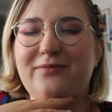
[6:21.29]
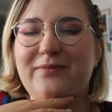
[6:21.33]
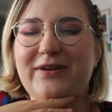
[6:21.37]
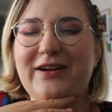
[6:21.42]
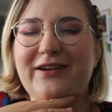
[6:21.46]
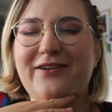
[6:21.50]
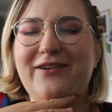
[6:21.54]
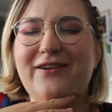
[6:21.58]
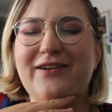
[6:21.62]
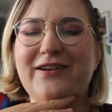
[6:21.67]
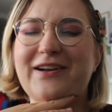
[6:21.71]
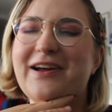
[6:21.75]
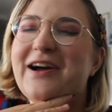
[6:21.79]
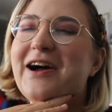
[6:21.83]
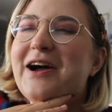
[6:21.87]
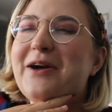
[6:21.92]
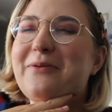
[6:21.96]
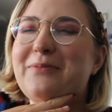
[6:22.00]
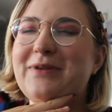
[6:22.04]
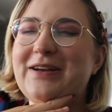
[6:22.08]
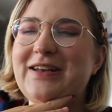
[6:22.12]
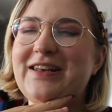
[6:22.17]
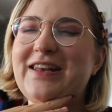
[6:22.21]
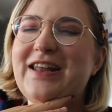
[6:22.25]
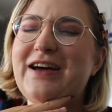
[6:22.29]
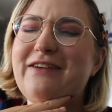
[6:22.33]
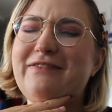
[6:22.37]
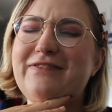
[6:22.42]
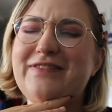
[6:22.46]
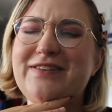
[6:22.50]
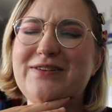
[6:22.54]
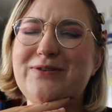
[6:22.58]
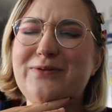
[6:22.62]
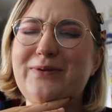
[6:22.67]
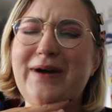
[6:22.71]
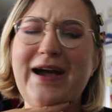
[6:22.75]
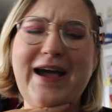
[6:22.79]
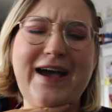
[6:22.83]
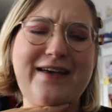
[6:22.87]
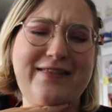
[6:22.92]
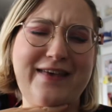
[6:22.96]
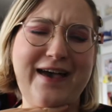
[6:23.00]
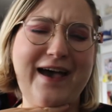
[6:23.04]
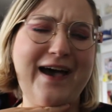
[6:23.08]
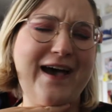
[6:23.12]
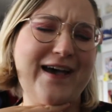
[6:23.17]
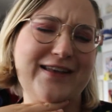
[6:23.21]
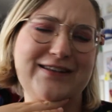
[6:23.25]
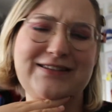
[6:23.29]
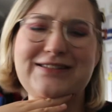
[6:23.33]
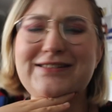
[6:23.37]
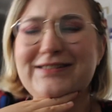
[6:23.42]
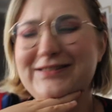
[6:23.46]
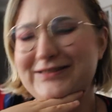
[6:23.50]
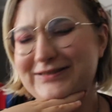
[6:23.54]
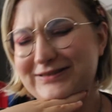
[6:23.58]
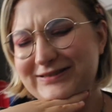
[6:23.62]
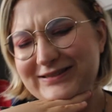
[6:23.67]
oh my god, I would love to wear that!